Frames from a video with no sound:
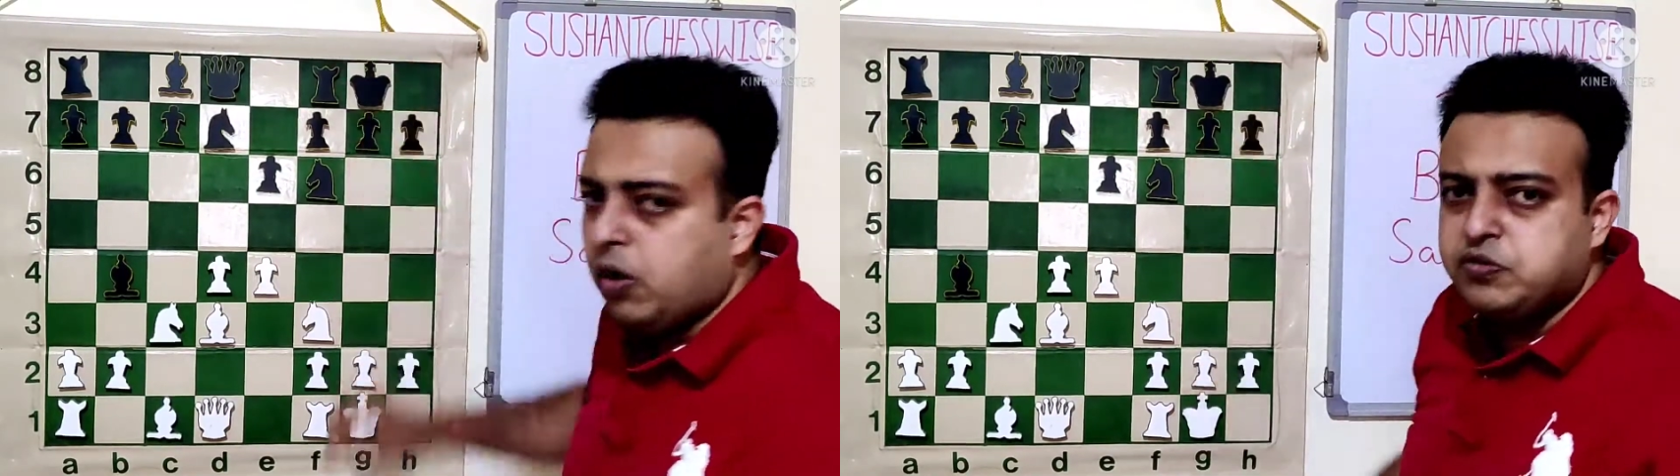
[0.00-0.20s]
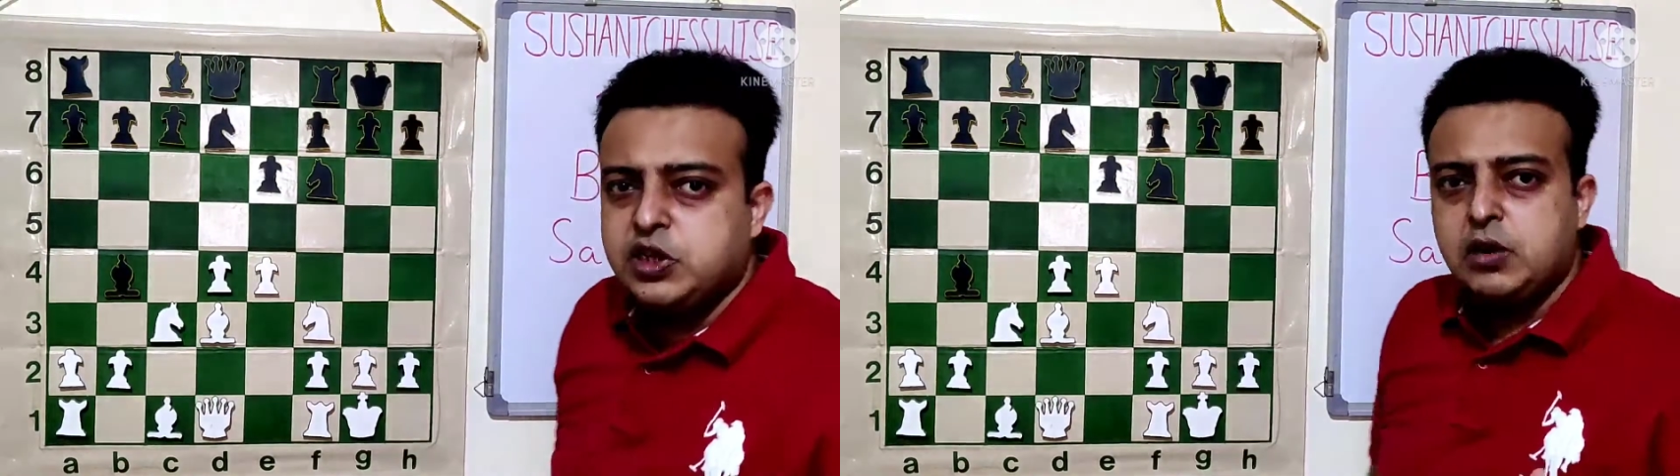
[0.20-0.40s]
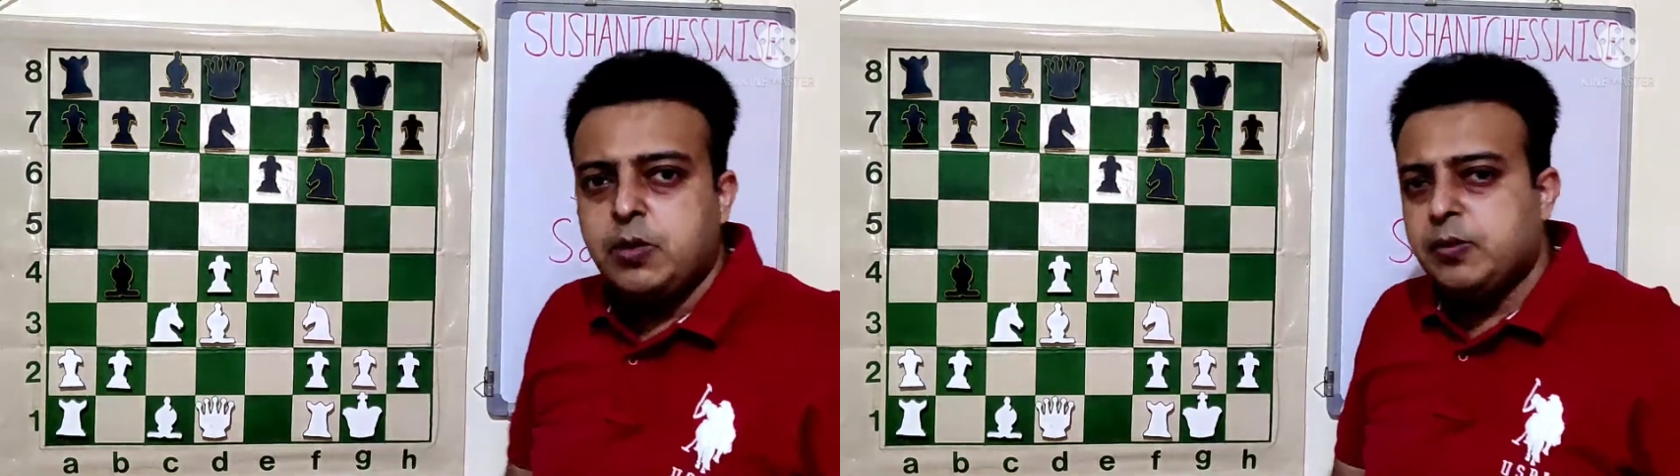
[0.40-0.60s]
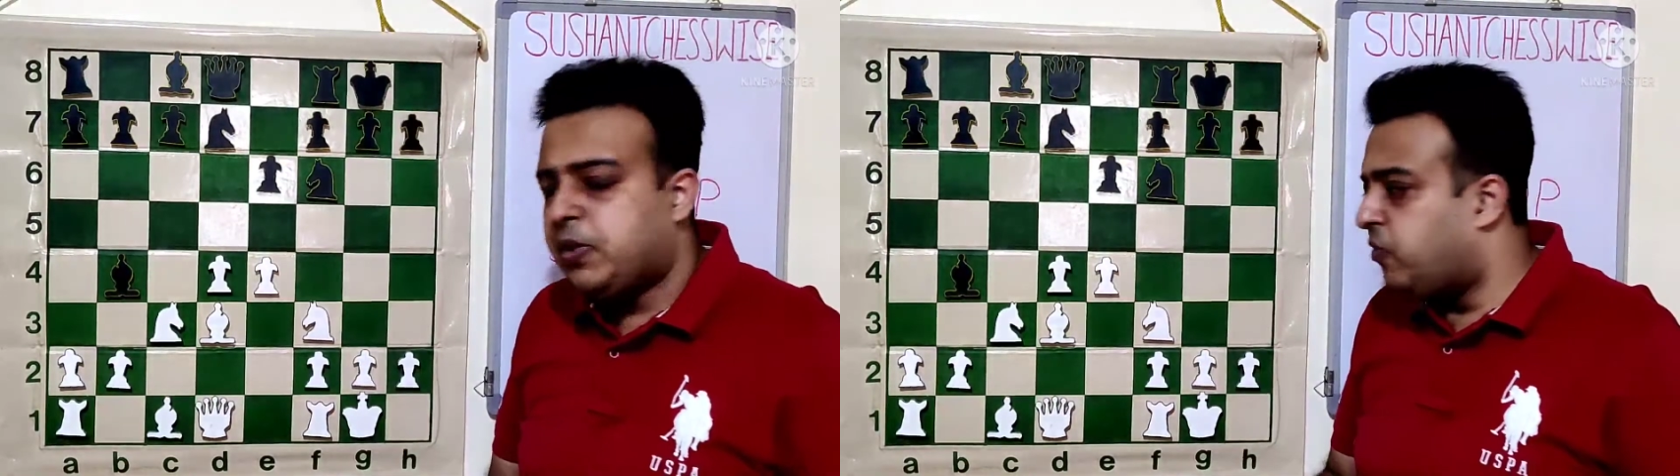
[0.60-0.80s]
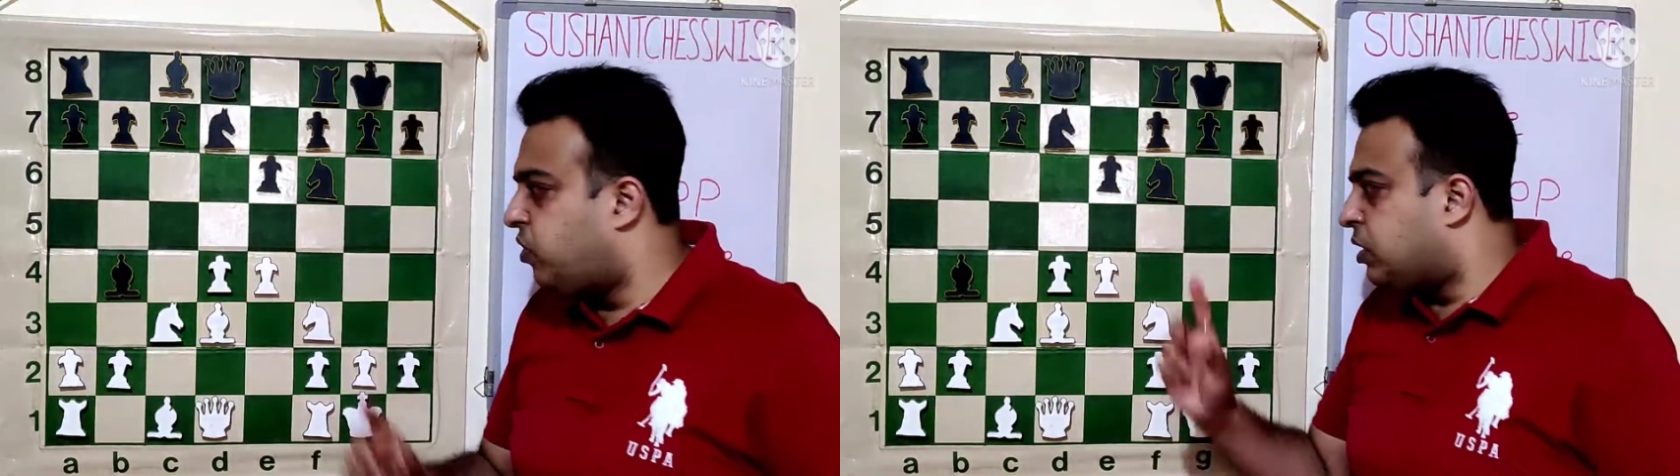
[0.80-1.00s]
have seen my
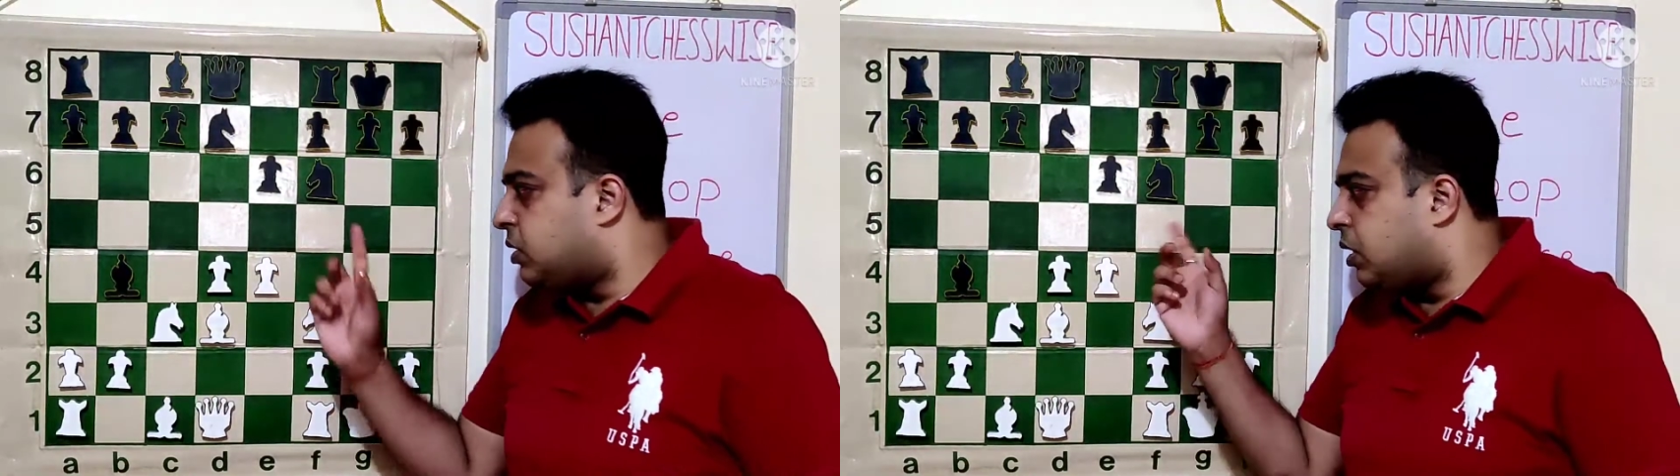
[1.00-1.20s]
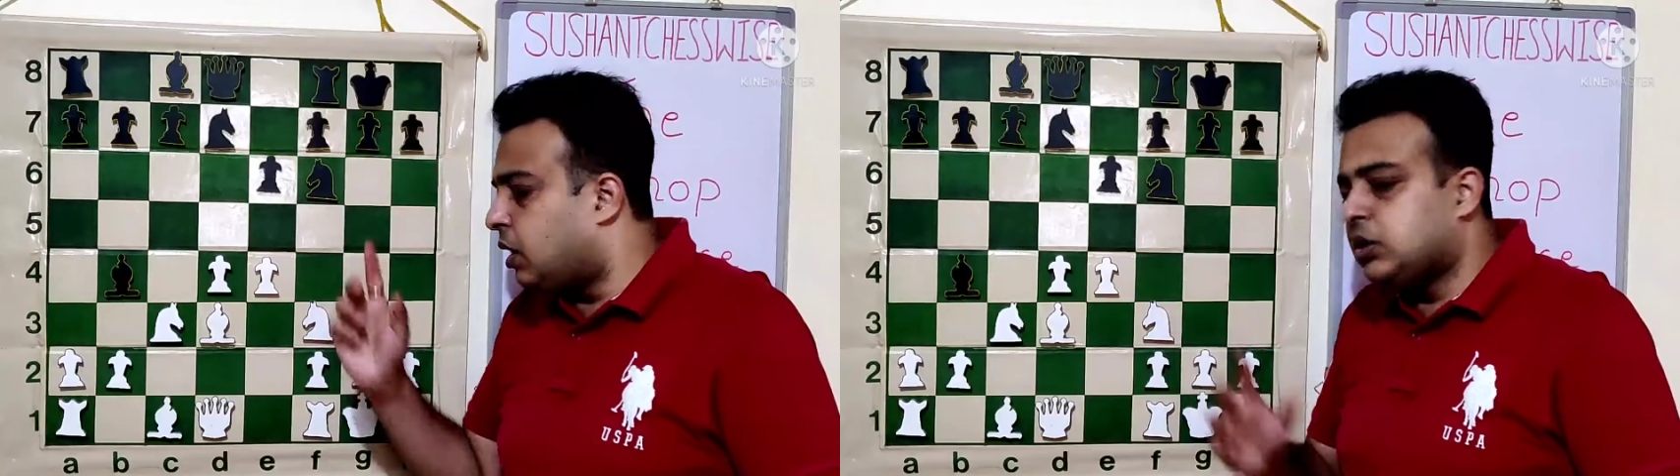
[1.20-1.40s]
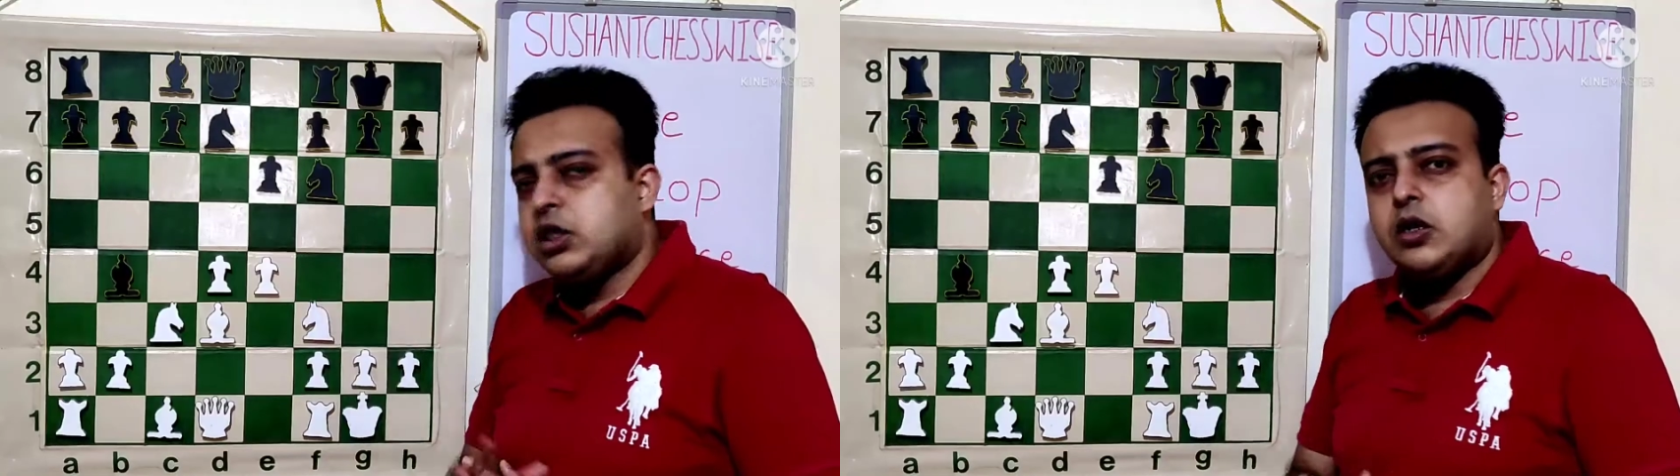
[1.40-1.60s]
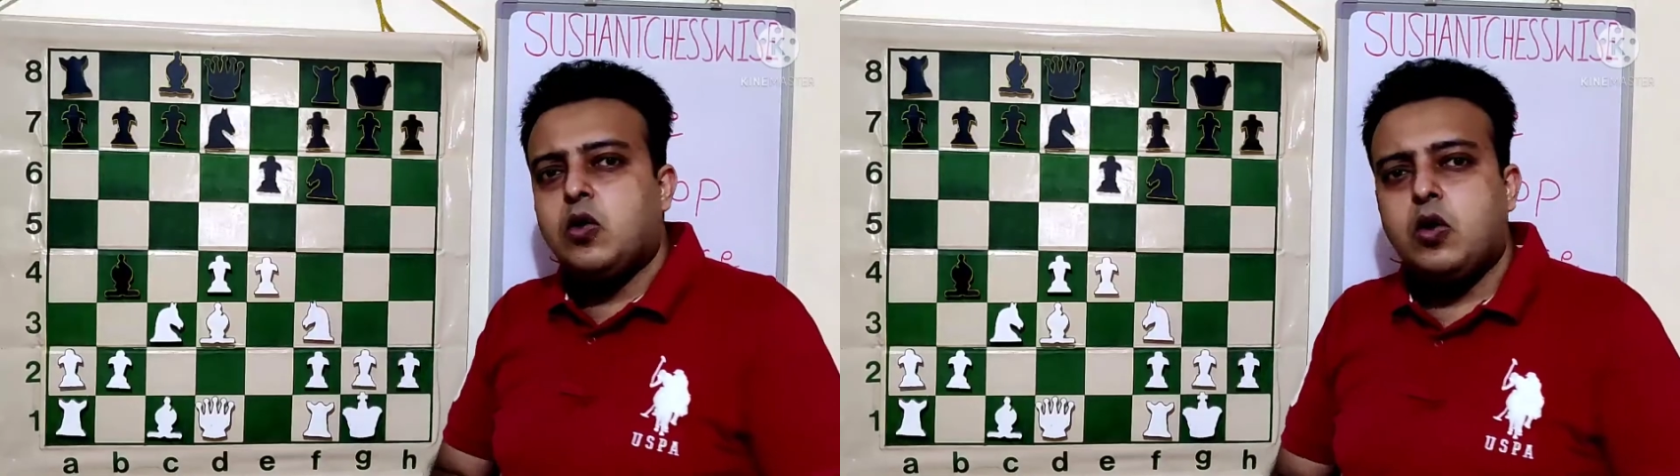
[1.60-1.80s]
previous lecture